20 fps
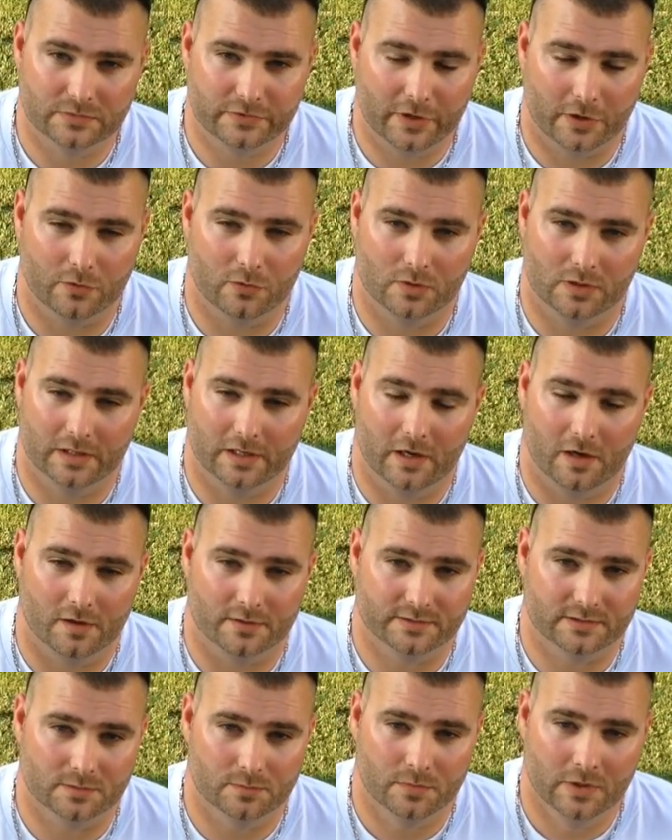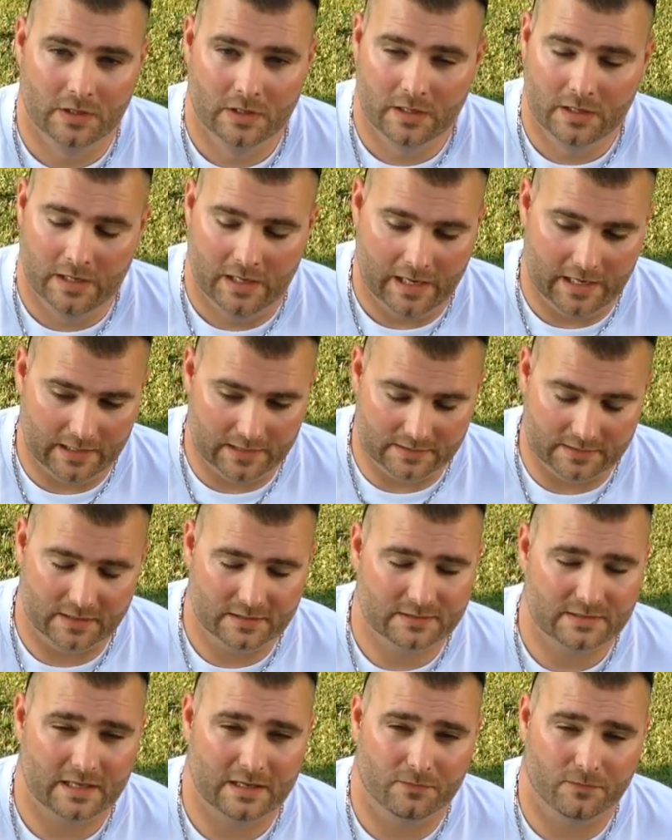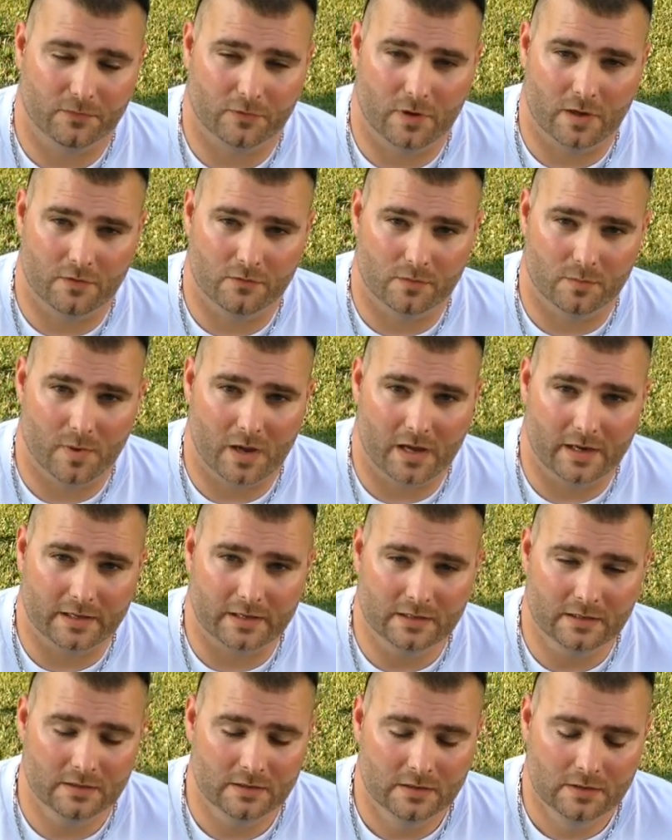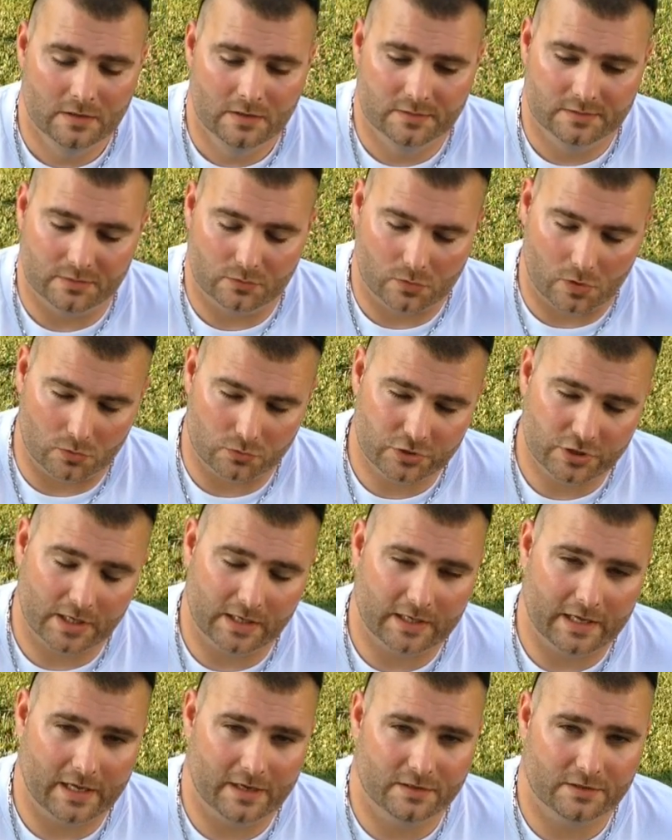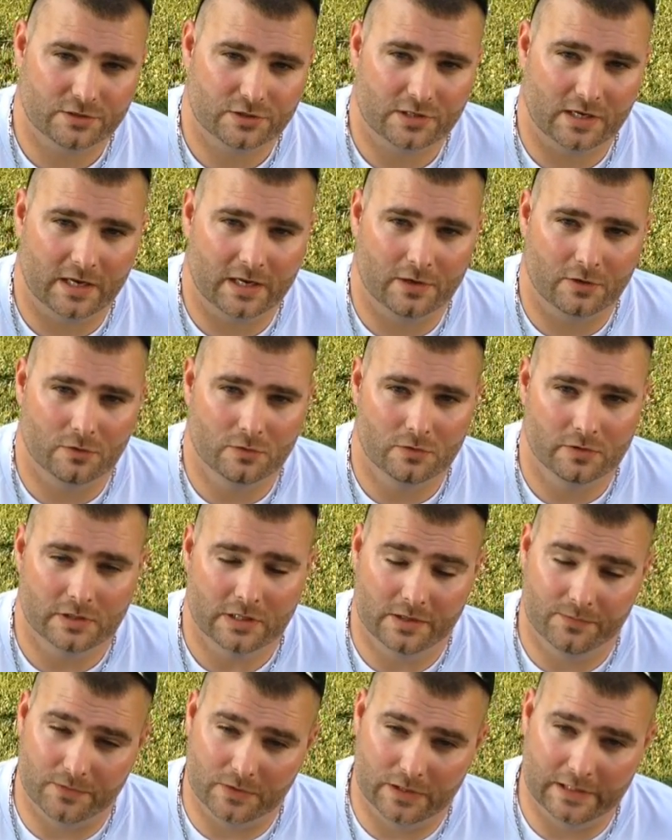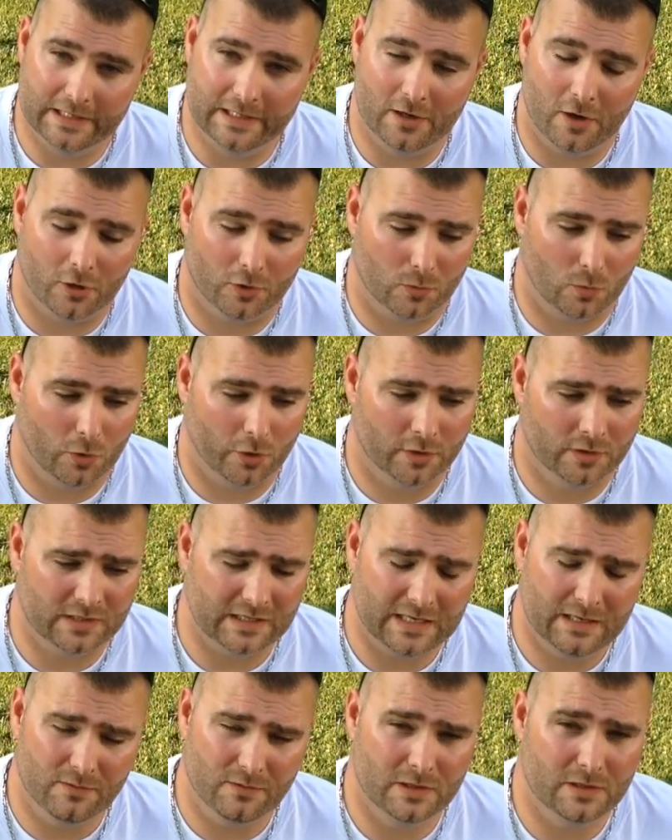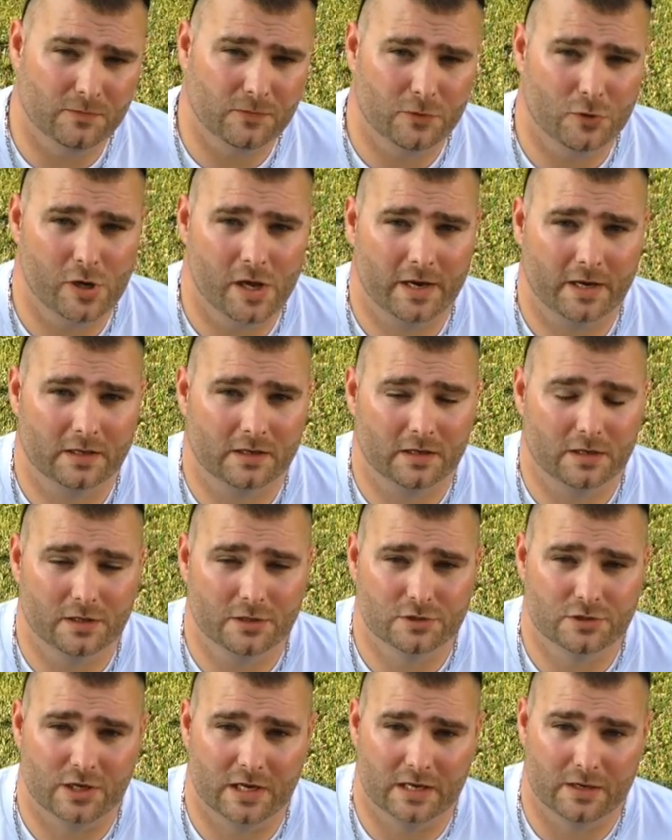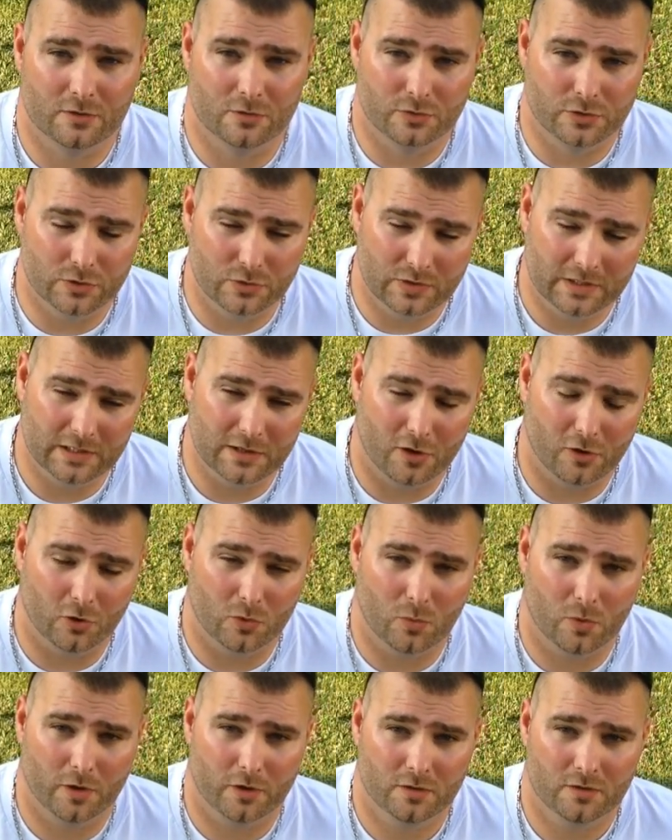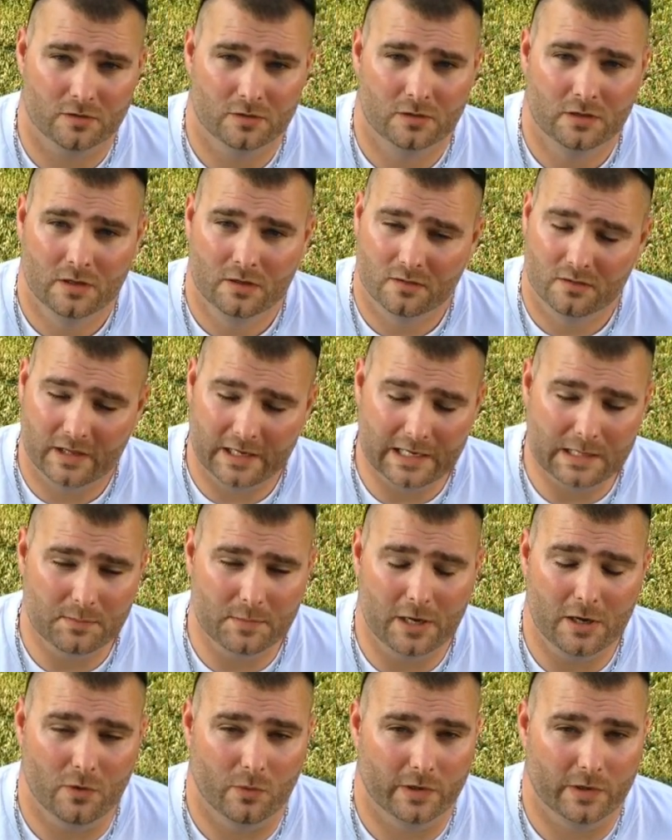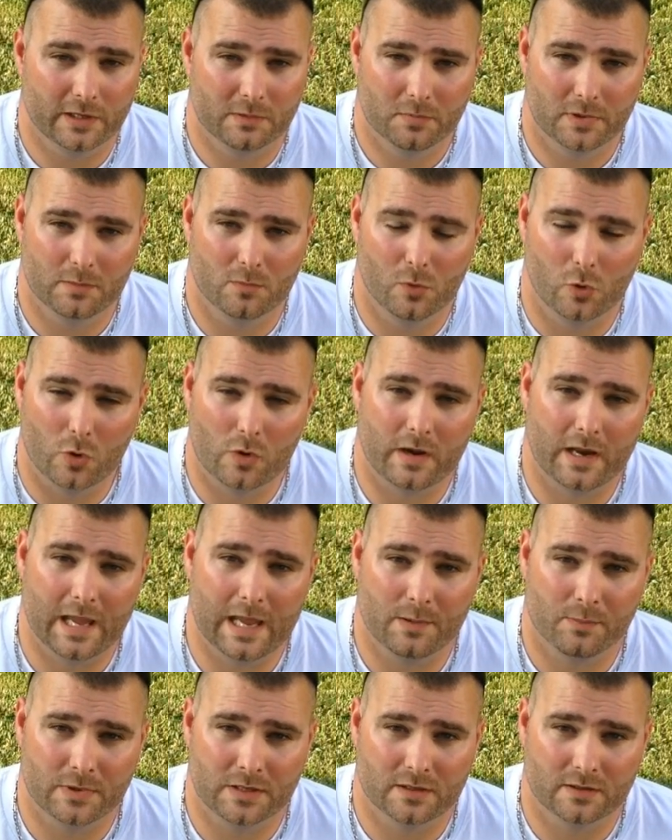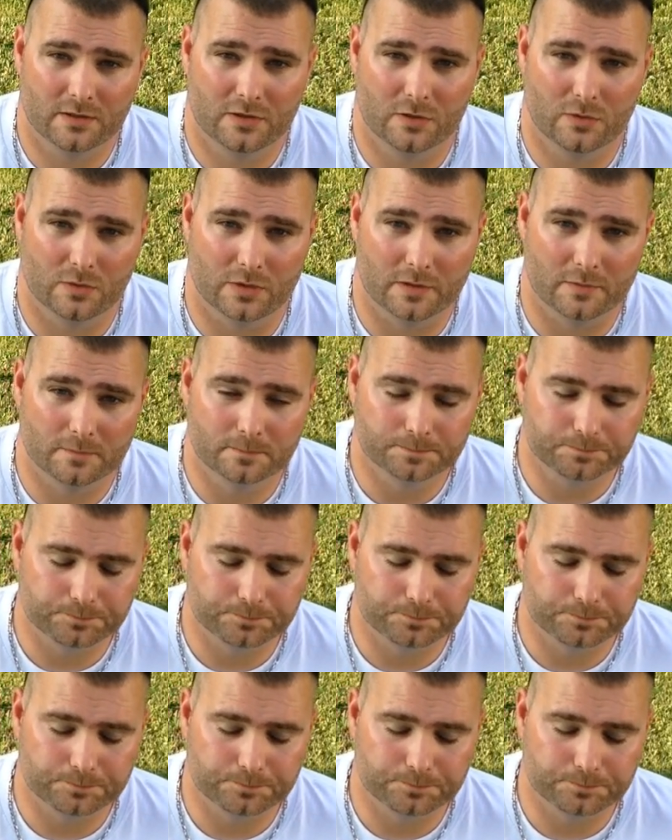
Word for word: Totally awesome. And he does that for everybody. So go check out his channel. If you need artwork, even if you're not a gun channel, you need artwork, let him know. He'd be more than happy to do it.